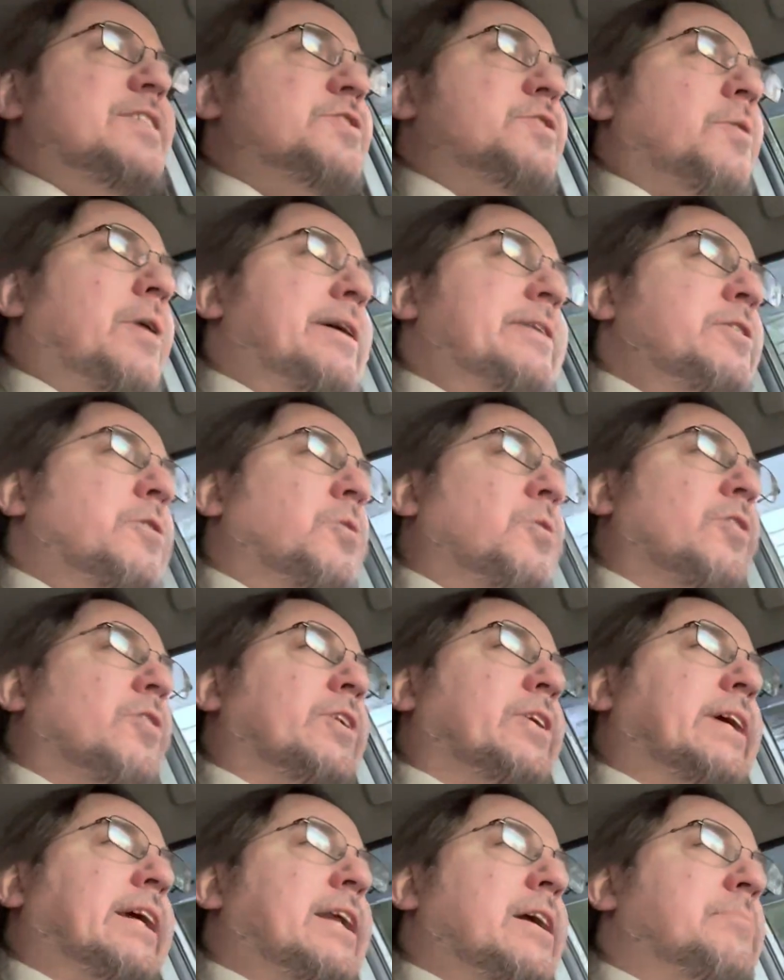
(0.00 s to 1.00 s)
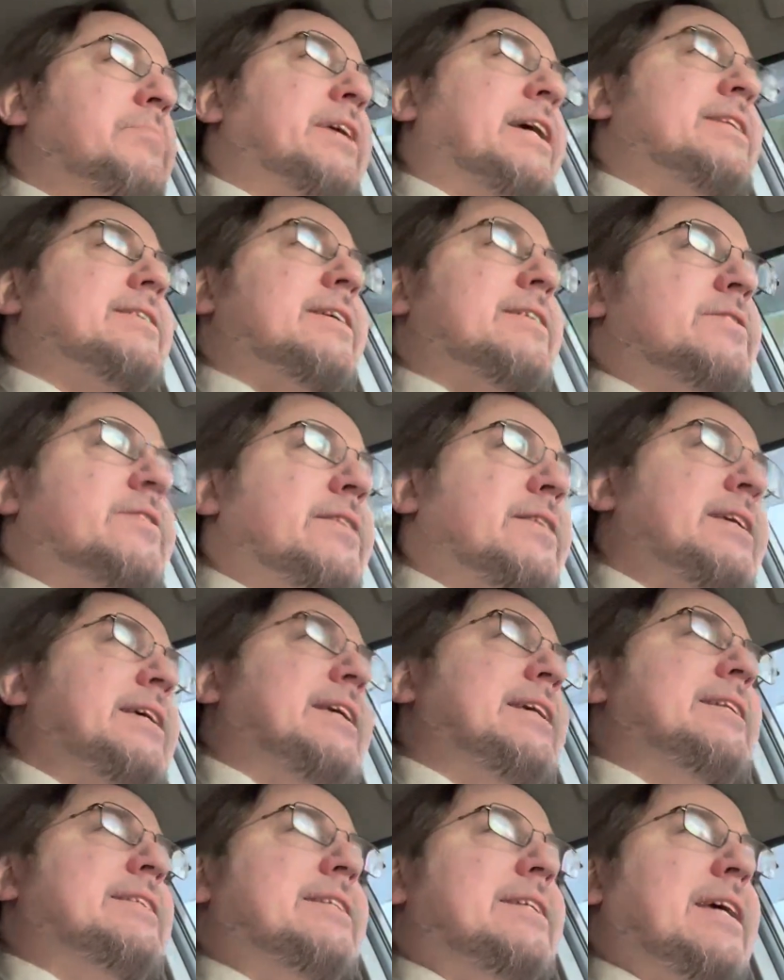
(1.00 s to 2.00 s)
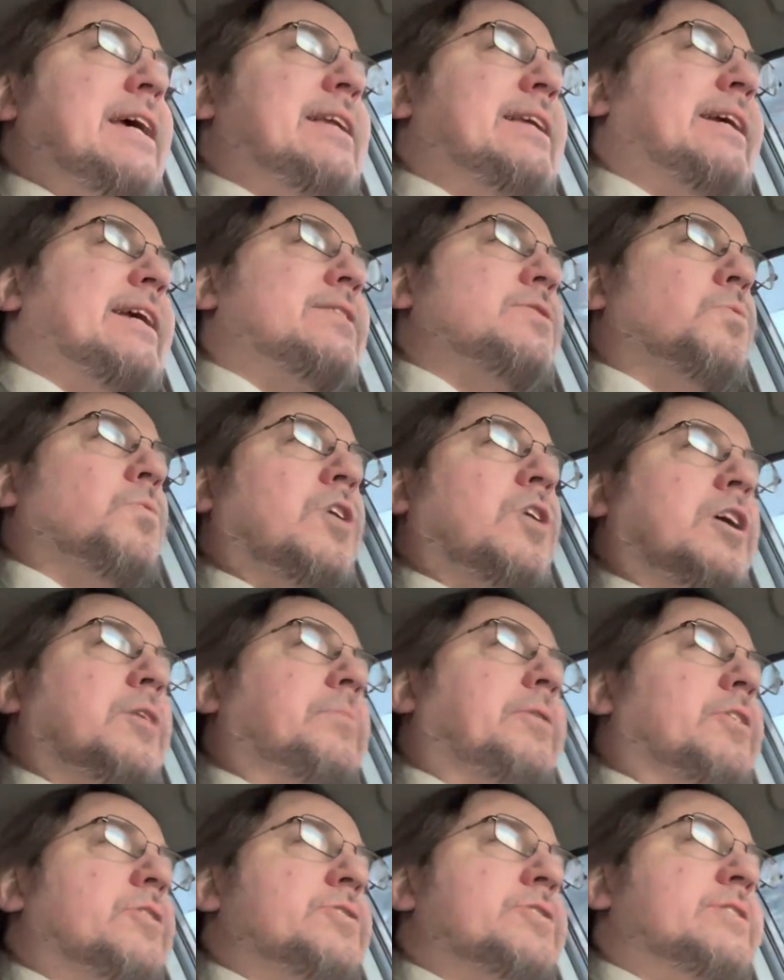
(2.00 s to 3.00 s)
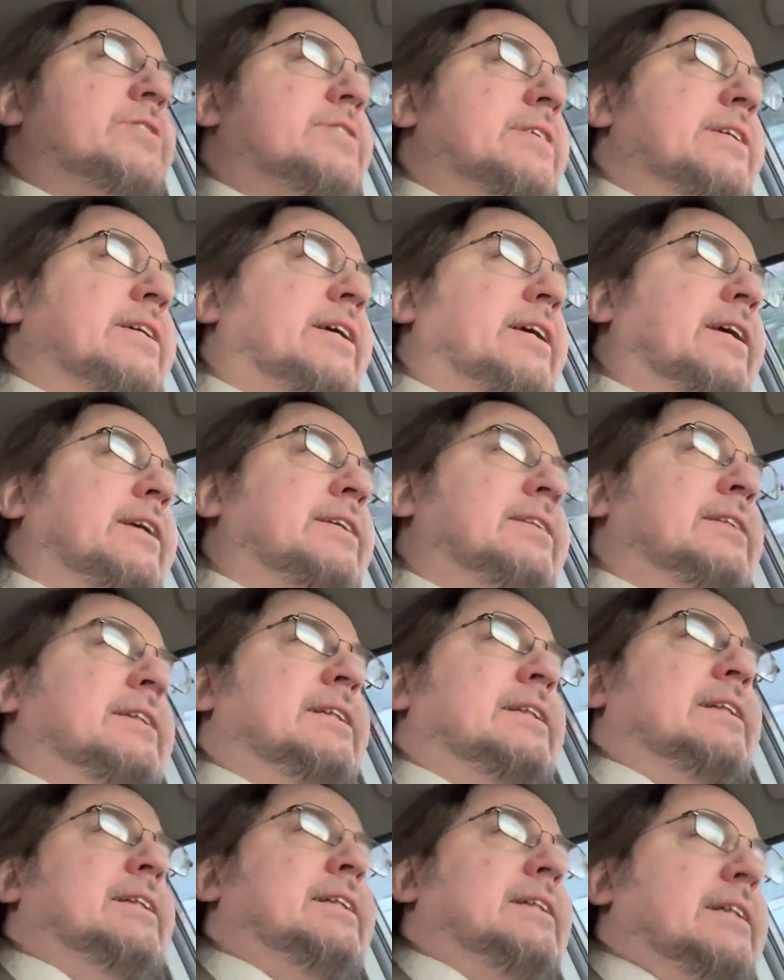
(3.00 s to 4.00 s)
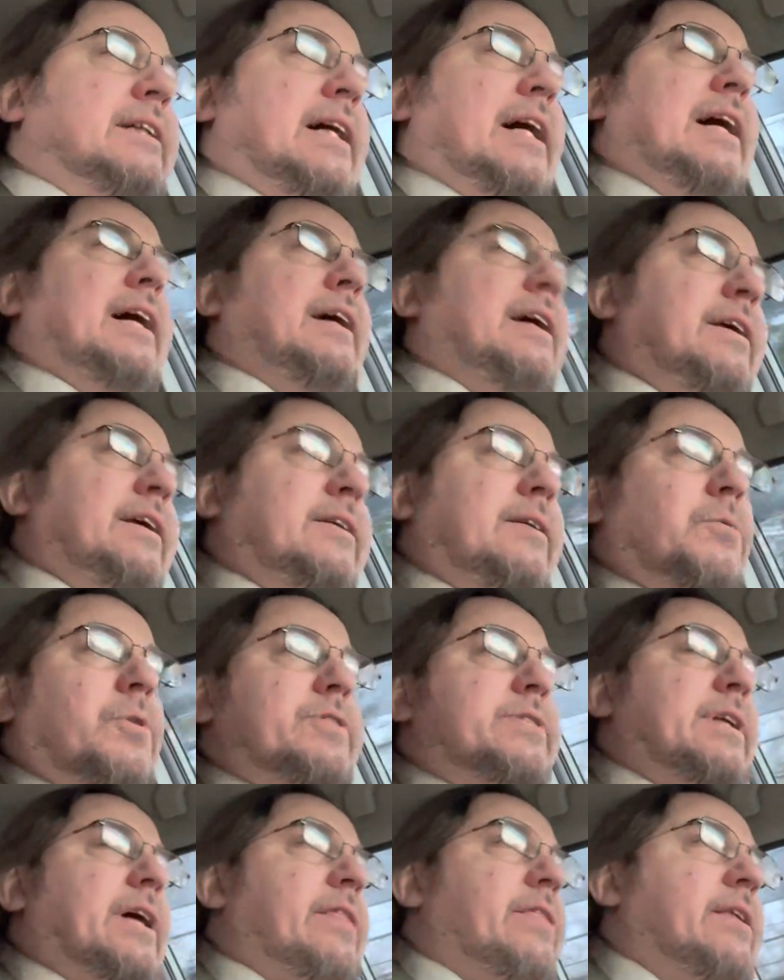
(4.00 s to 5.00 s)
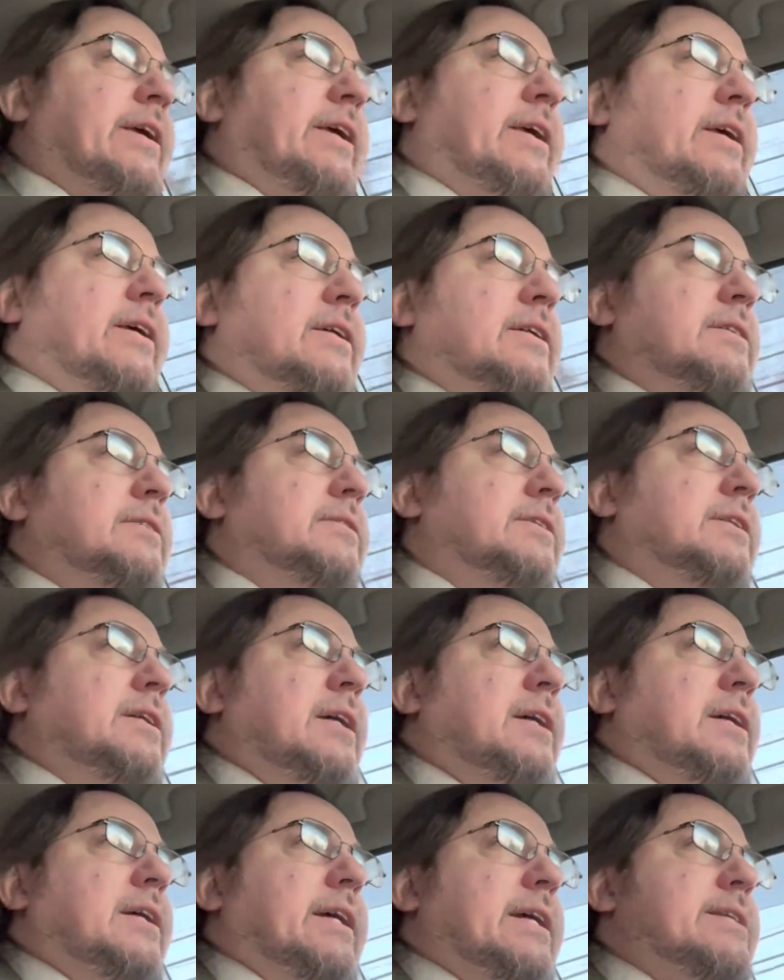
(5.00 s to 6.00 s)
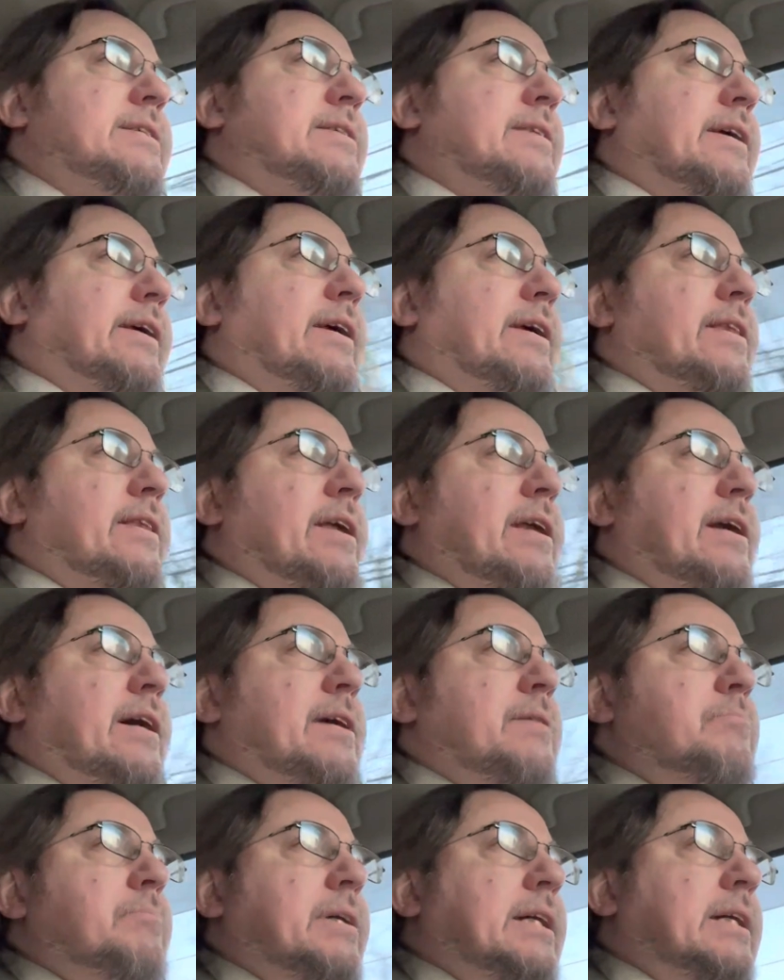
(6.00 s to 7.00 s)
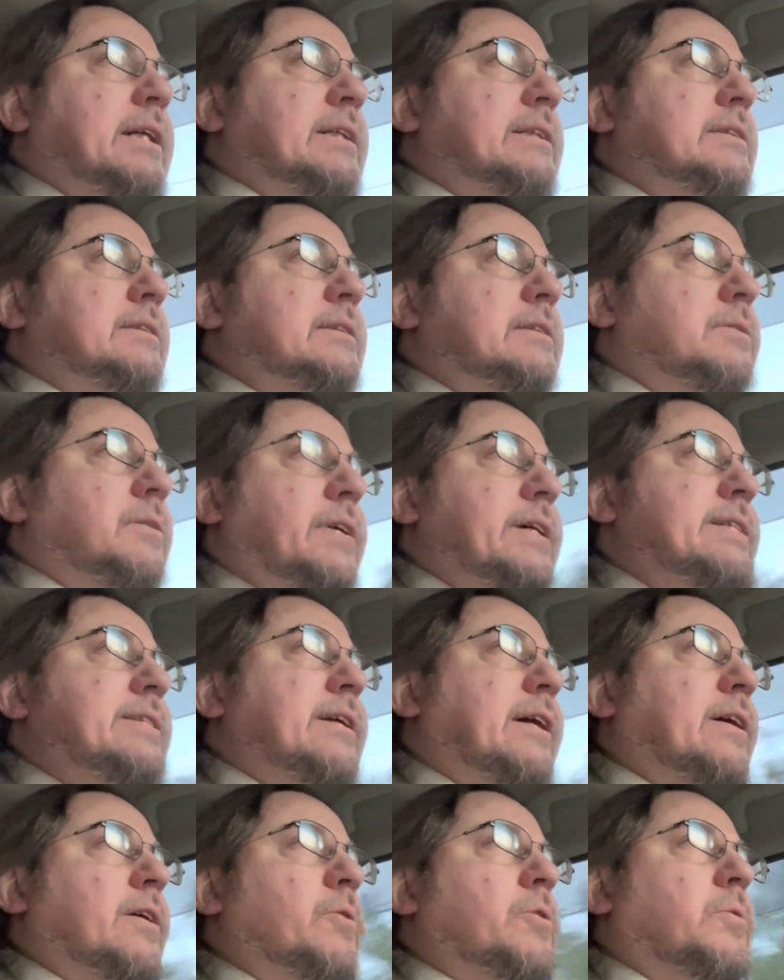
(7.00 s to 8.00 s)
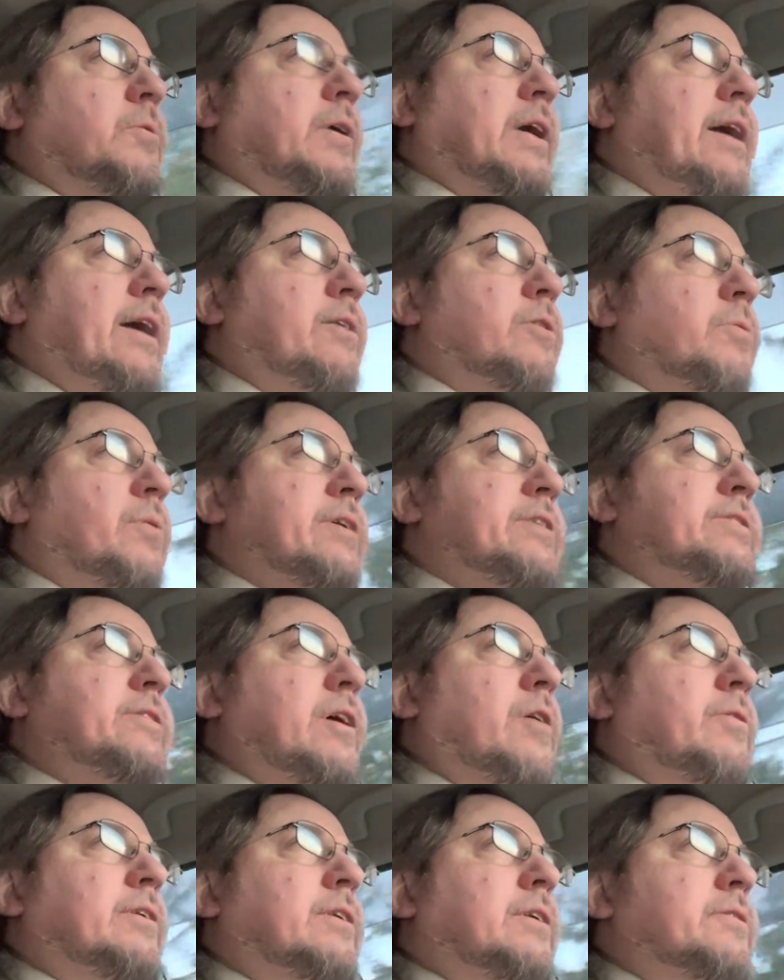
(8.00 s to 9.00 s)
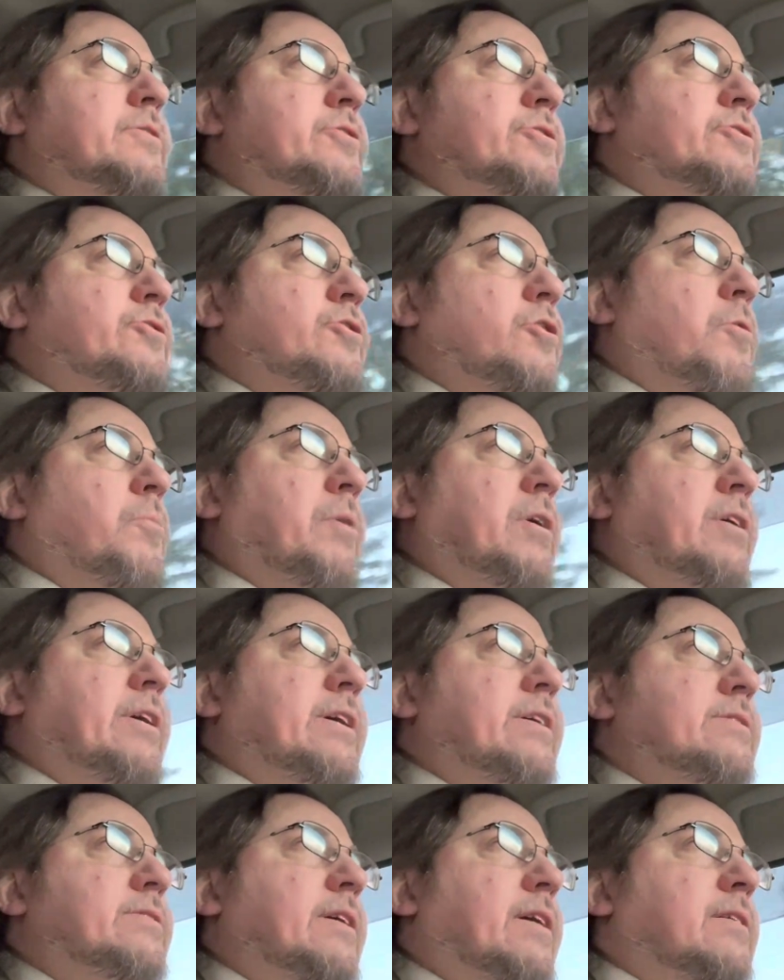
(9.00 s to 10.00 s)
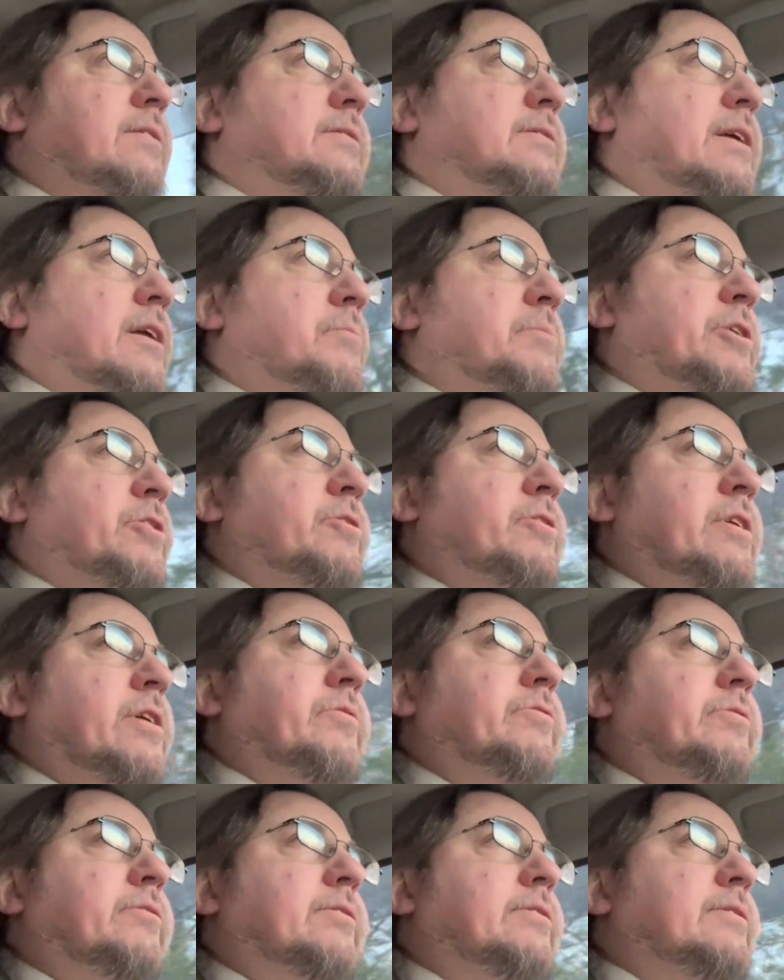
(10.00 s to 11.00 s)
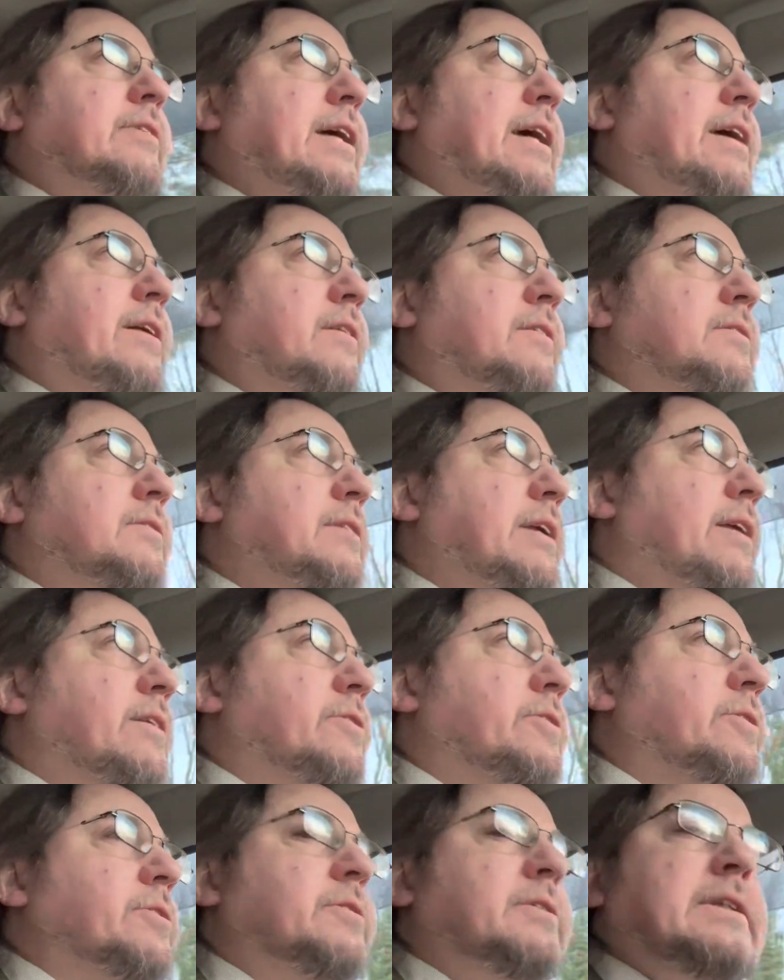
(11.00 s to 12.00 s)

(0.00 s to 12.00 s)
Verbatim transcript: so I no longer get updates as to the ETA to get to work because it's thinking, well, it's not thinking. It's thinking that I'm, uh, well, he's not going to work. I know where he's going. I'll just show him where he is. That'll, that'll be good enough. That'll, that'll do.